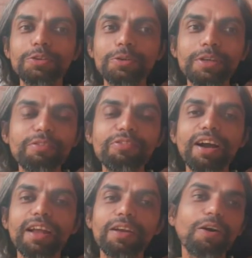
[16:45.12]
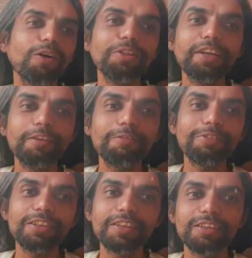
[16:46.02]
to unify all the
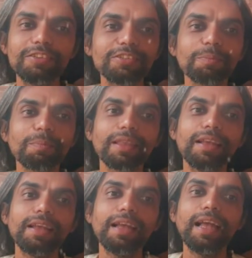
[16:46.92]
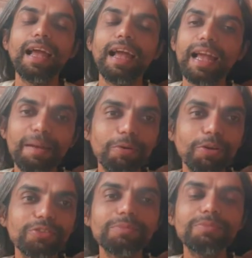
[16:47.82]
different things
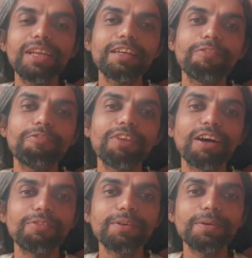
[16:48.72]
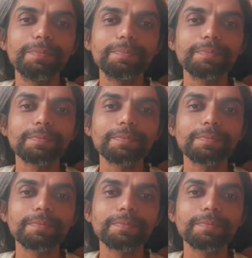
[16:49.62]
and blossoms like a flower,